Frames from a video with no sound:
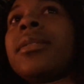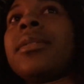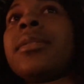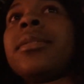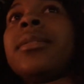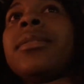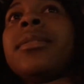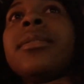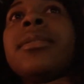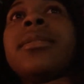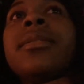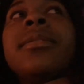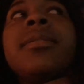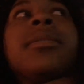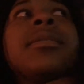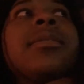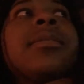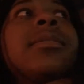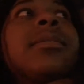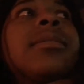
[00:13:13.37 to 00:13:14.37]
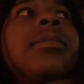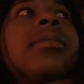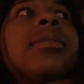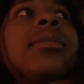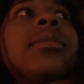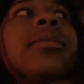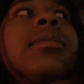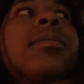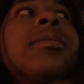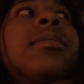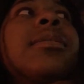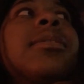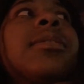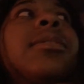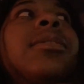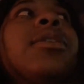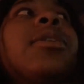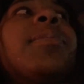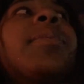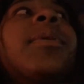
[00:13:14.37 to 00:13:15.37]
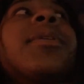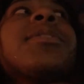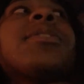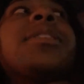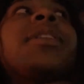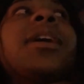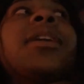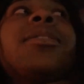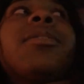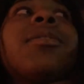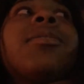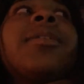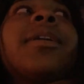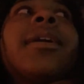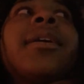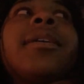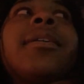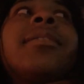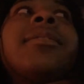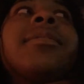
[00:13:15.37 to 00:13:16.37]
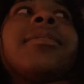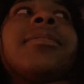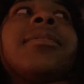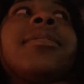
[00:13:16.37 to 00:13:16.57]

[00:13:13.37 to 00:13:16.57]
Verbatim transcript: Oh, that's good. But we all. You the person I don't like.